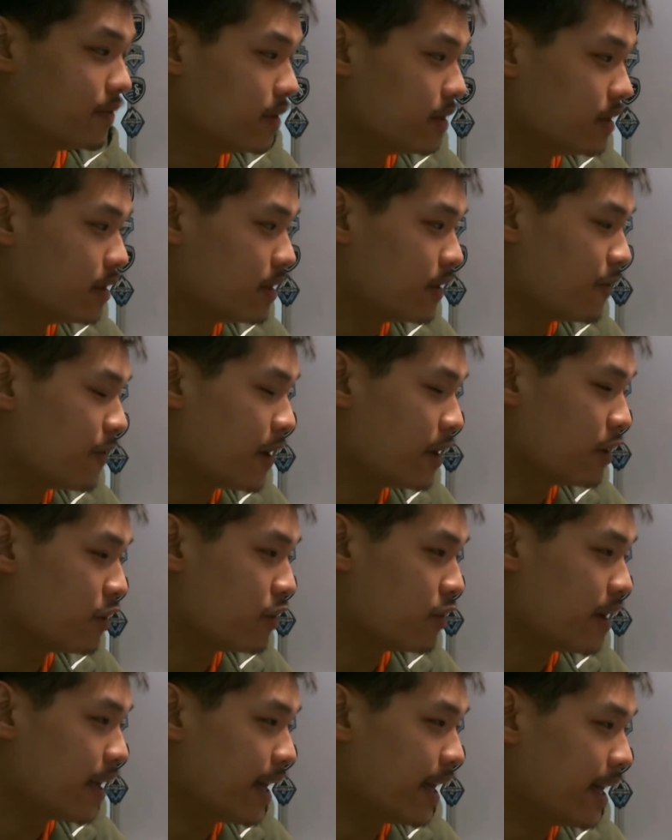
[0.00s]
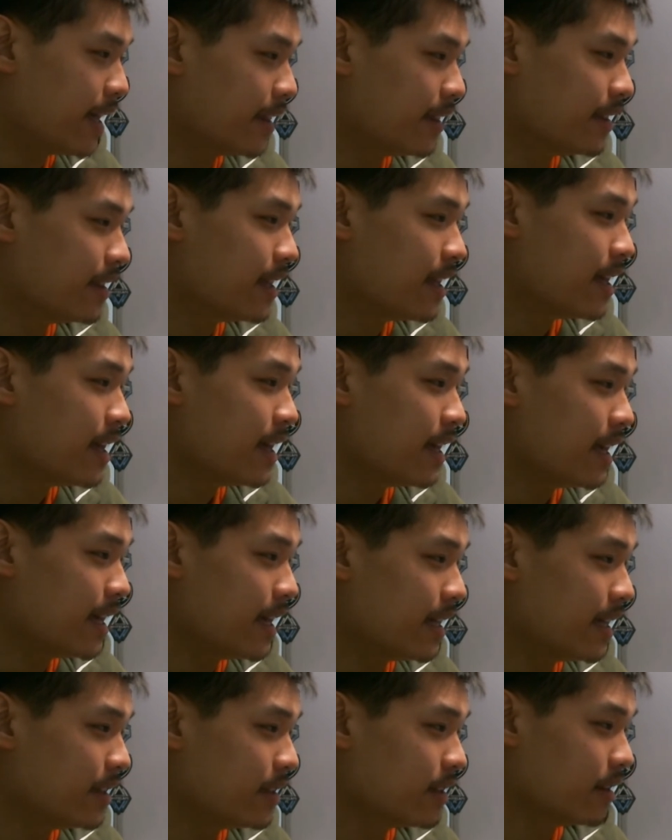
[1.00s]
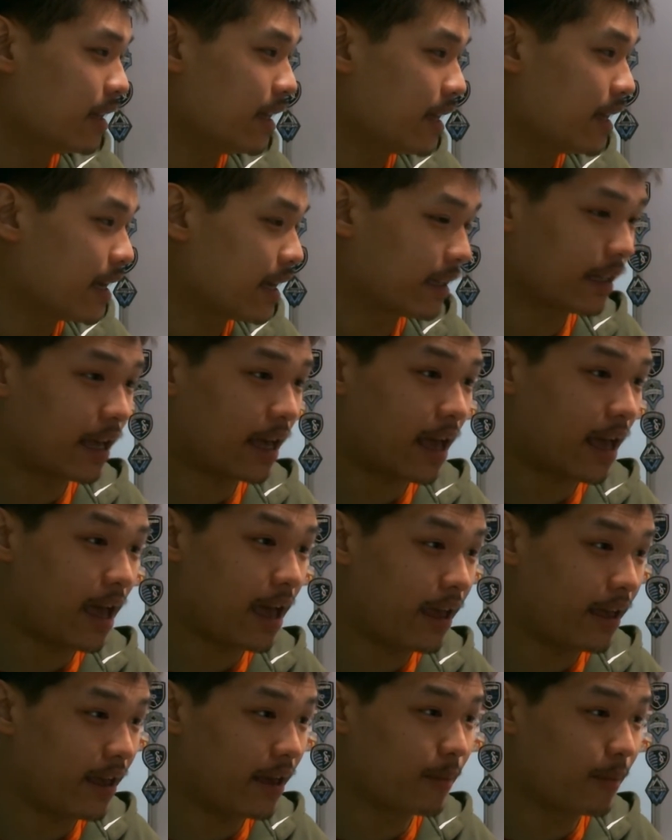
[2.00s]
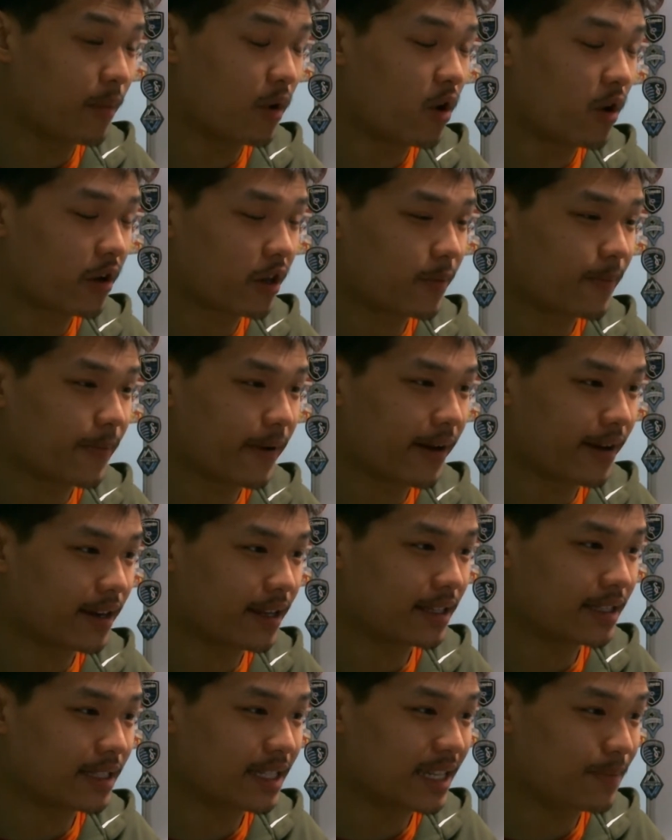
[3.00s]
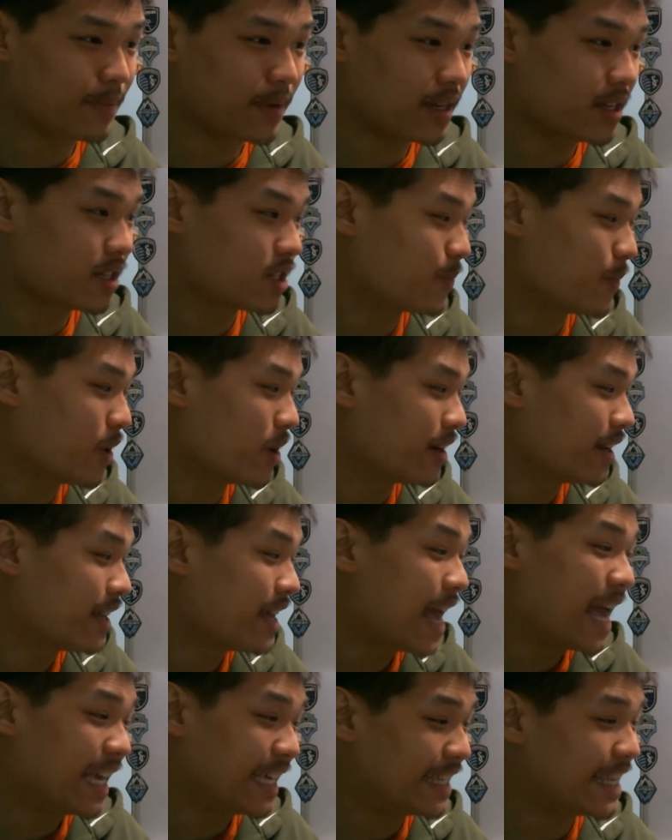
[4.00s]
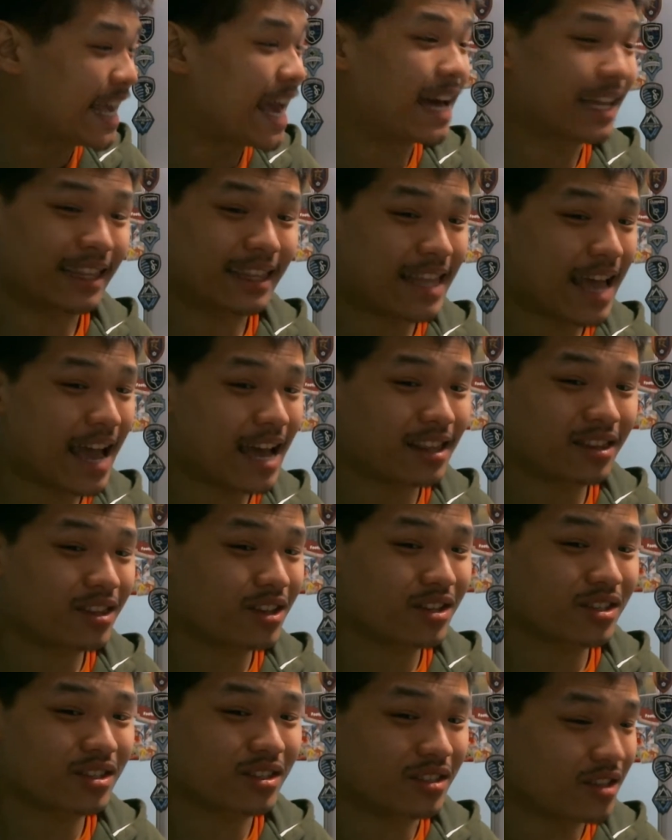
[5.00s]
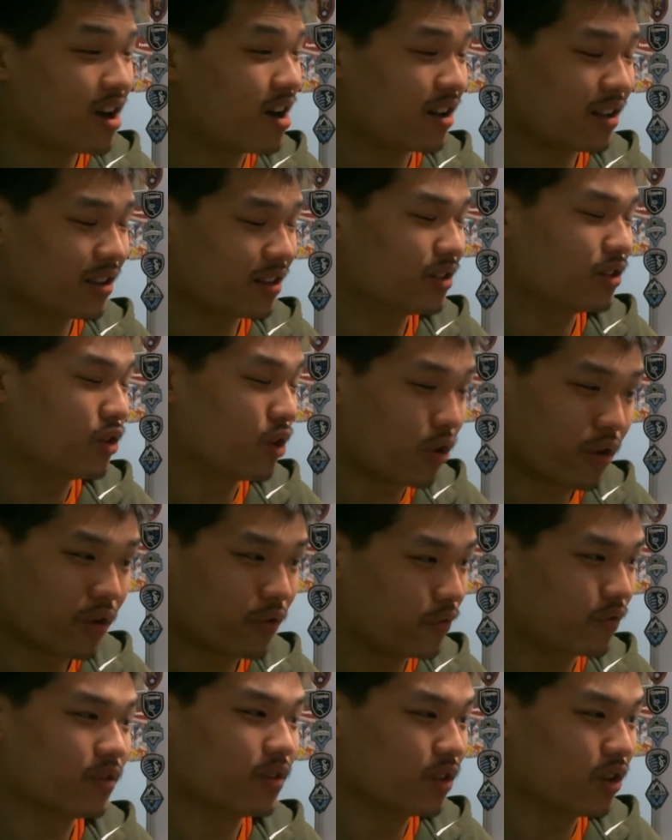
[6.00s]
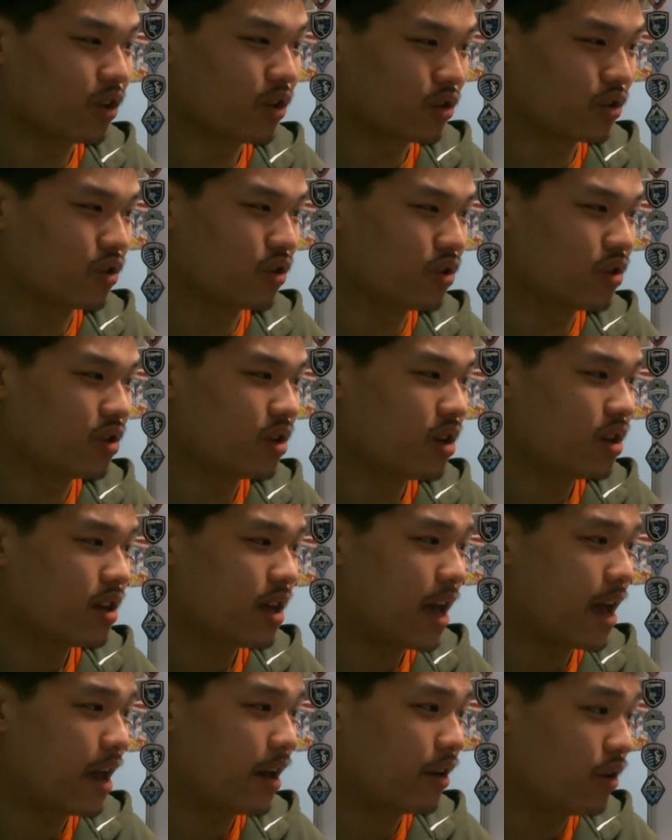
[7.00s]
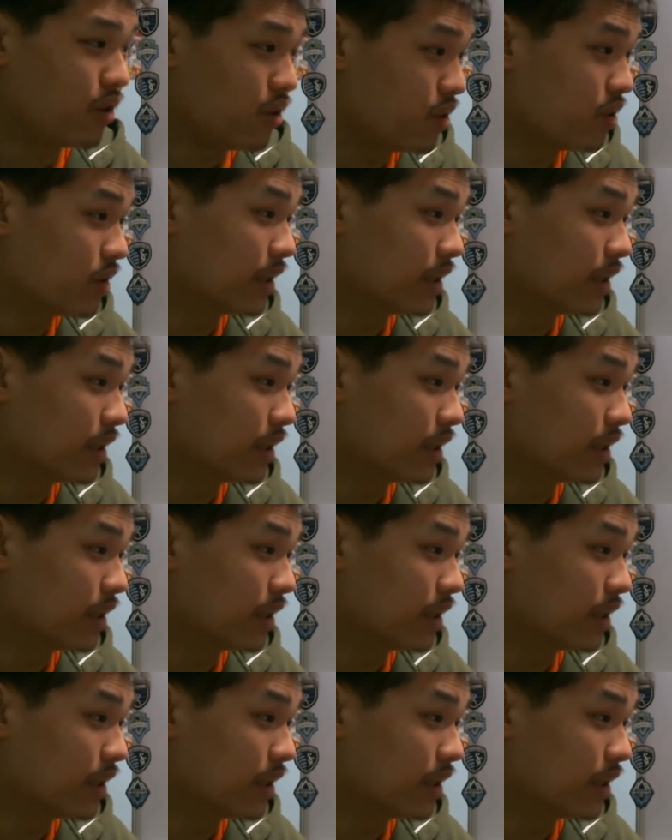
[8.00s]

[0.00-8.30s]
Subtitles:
defender in the league, and him occupying a DP spot, yeah, that does not look good at all.